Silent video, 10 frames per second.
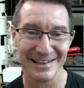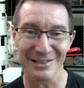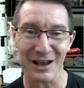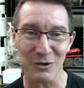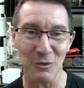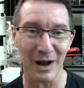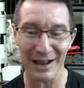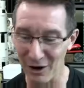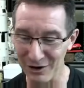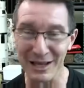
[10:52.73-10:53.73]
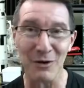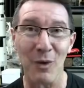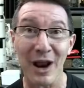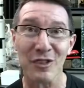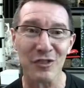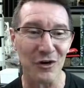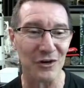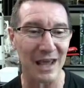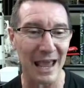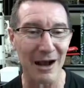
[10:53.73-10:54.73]
like only a
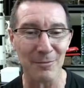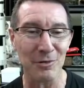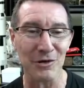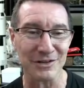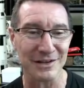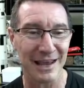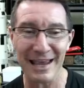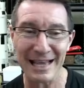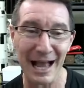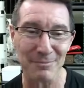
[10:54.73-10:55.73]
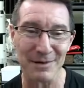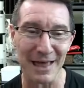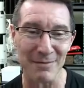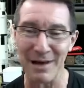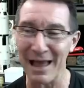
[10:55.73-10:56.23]
1/3 output. It can't be that